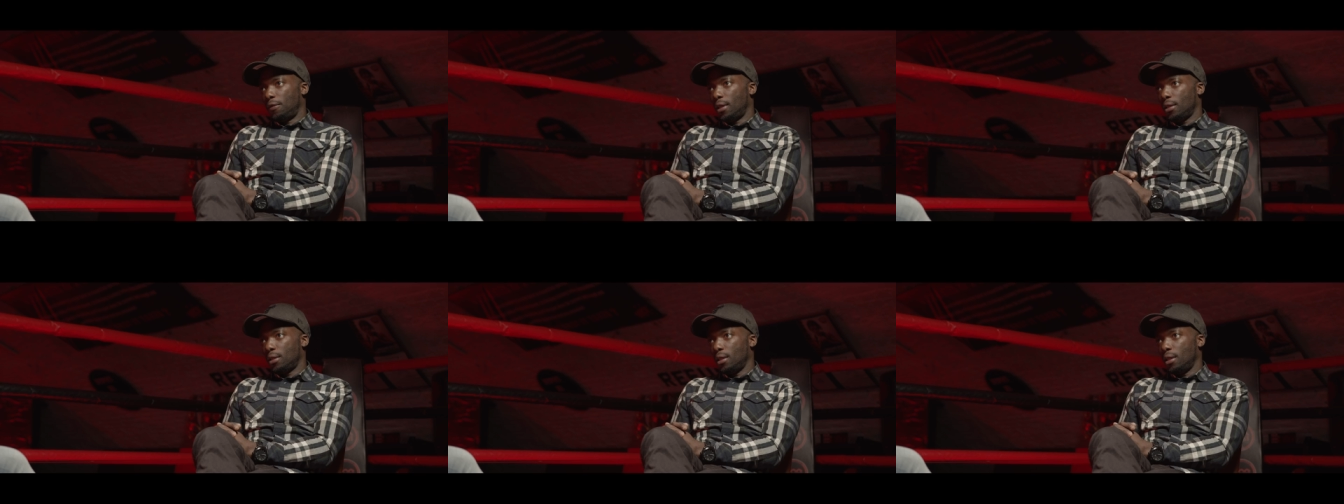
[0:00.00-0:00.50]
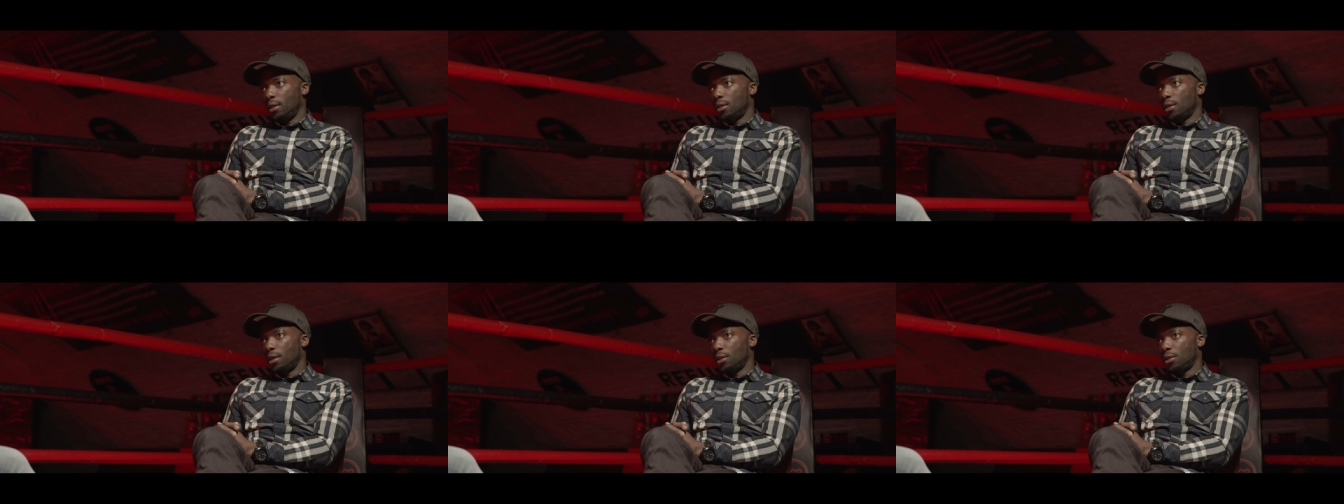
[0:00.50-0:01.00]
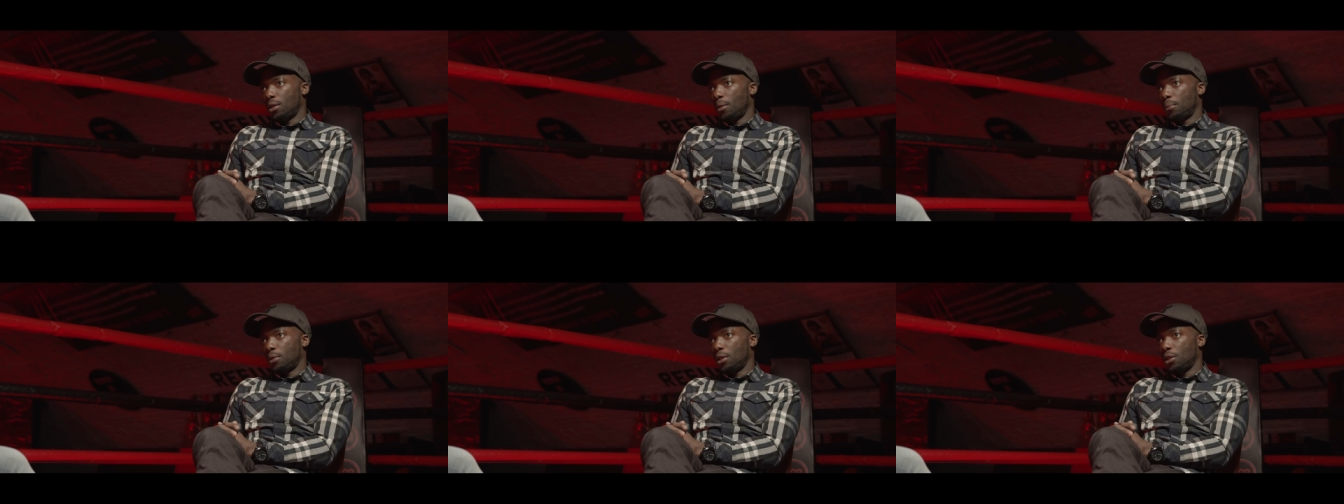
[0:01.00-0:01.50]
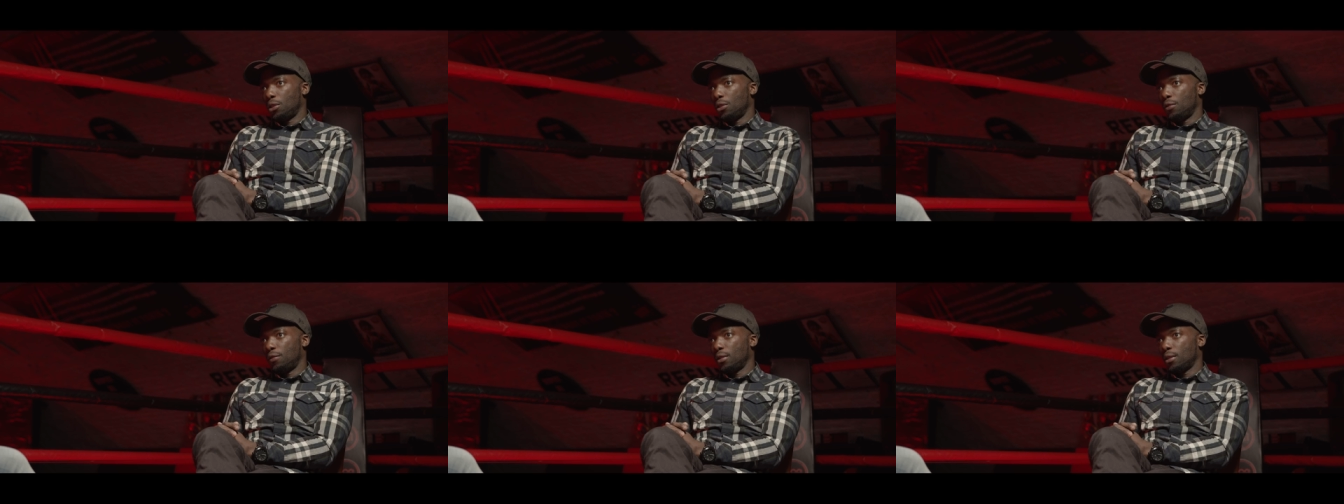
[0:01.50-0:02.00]
Firstly, the
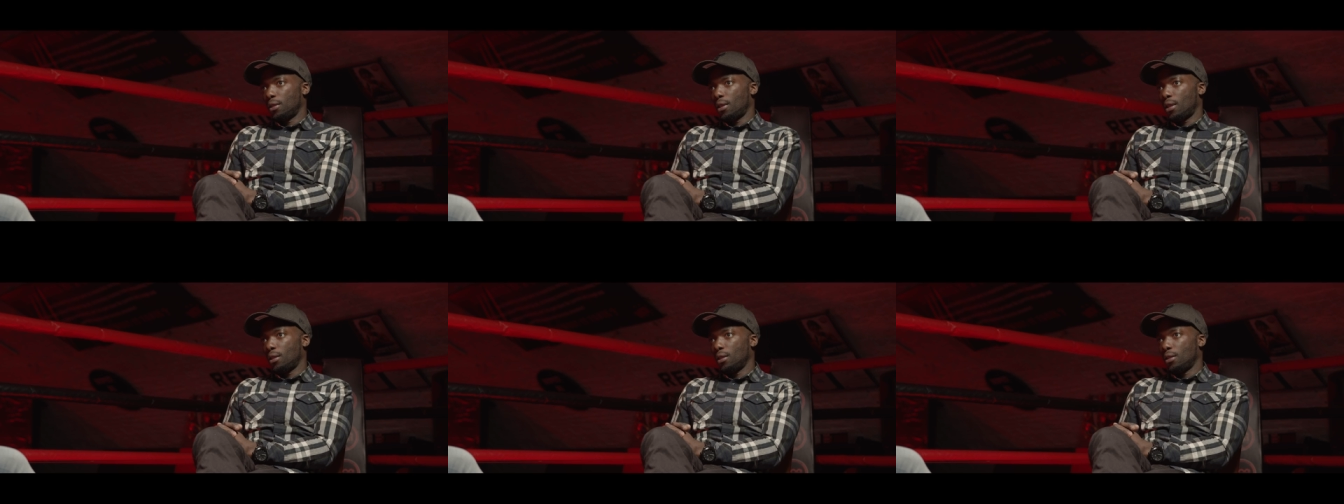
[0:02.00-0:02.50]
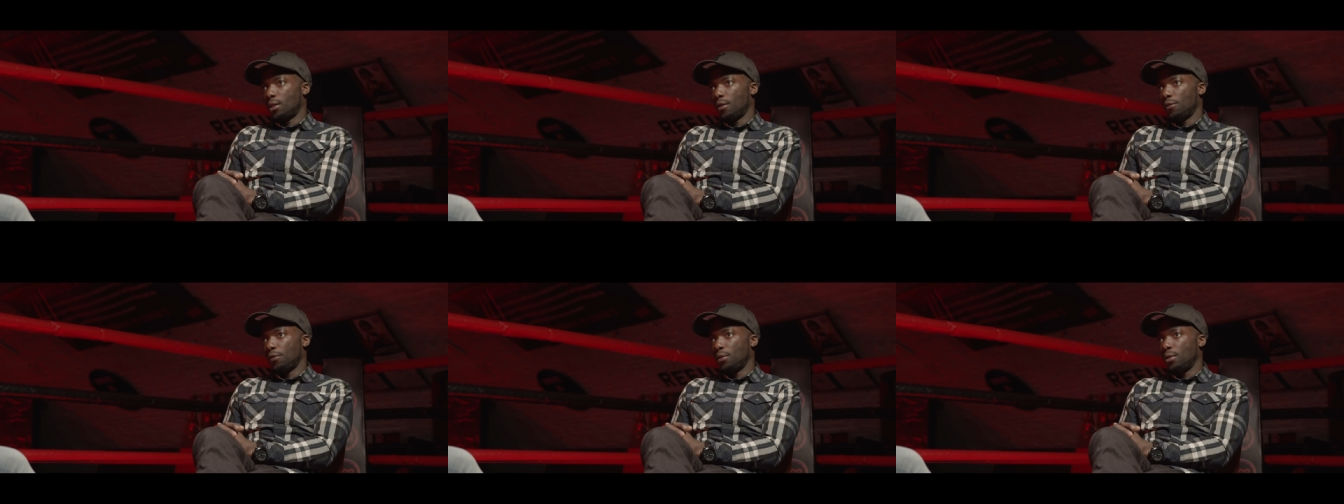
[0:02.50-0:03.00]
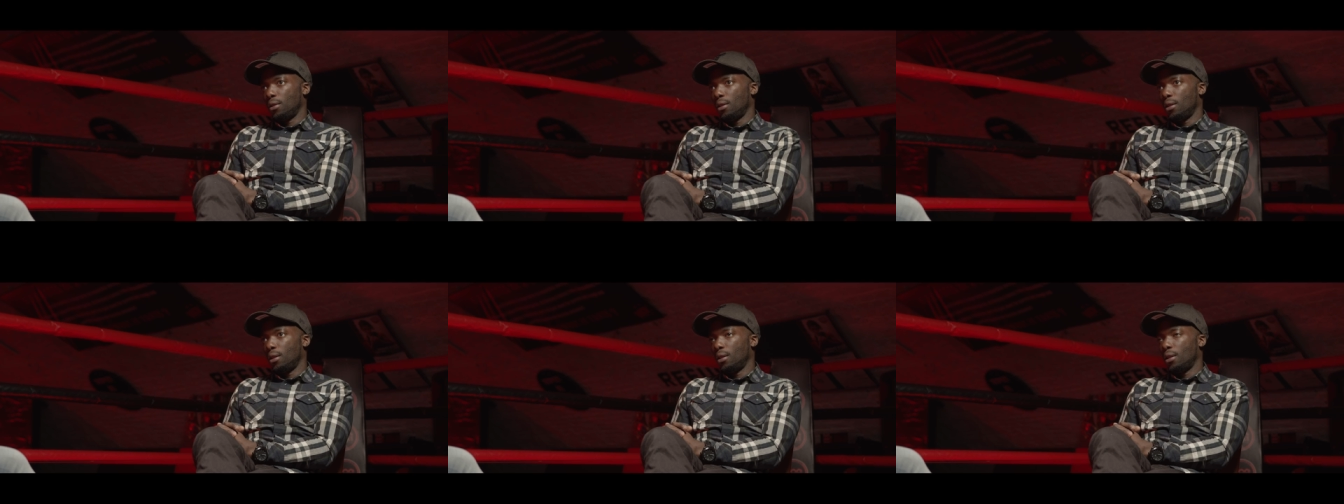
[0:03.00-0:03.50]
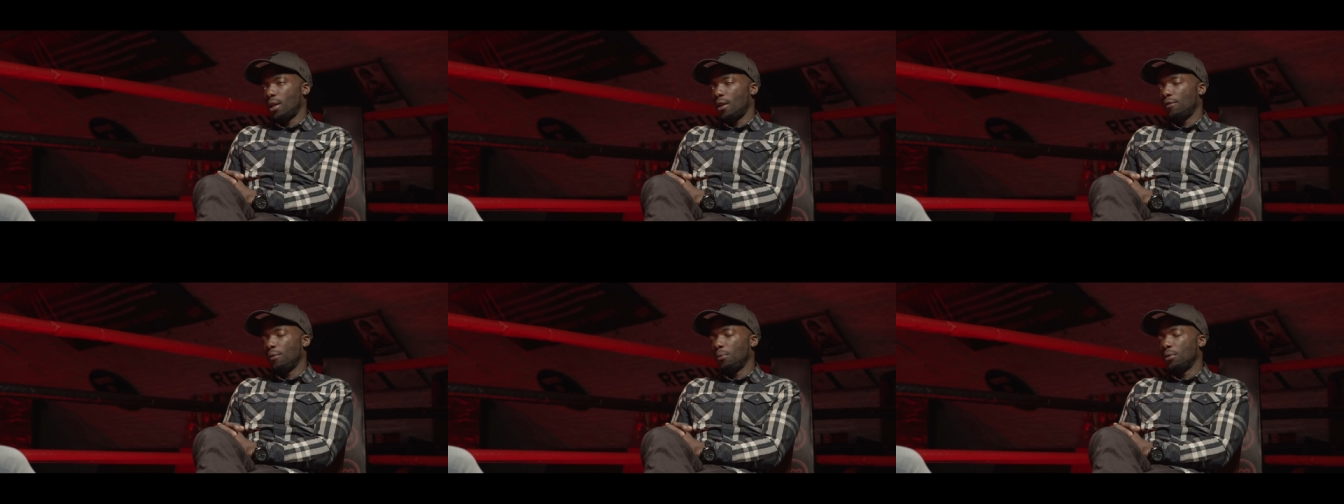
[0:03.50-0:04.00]
interpretation of success is different in
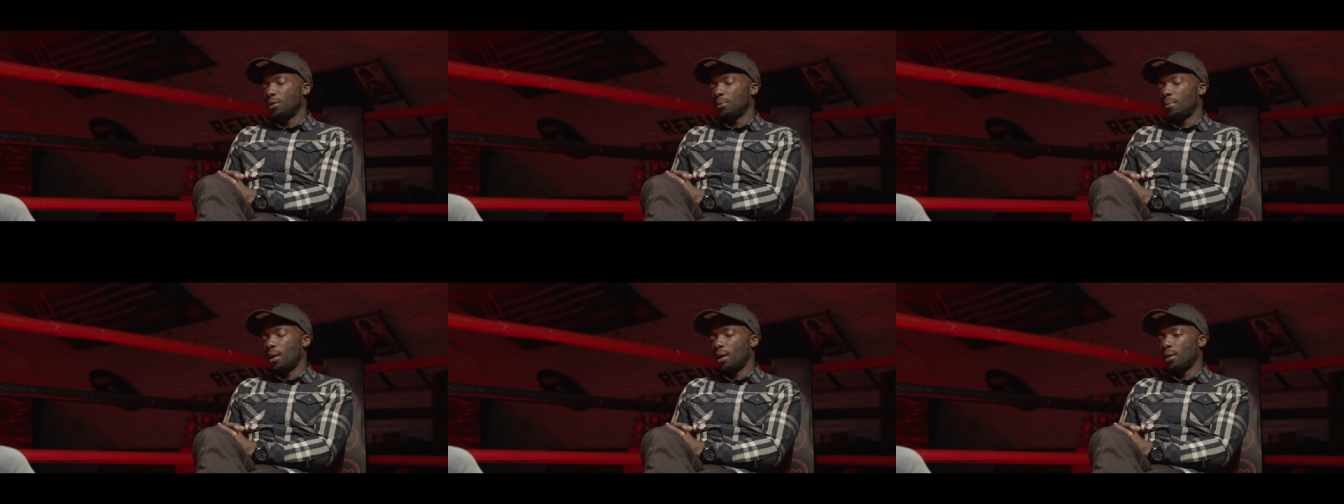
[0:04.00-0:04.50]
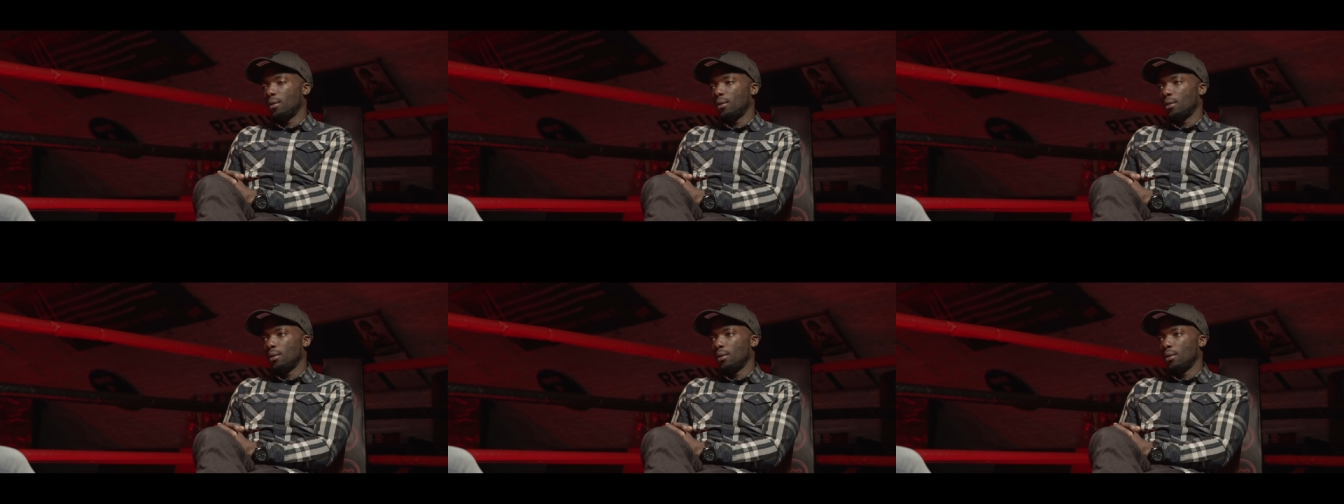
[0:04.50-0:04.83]
everyone's mind.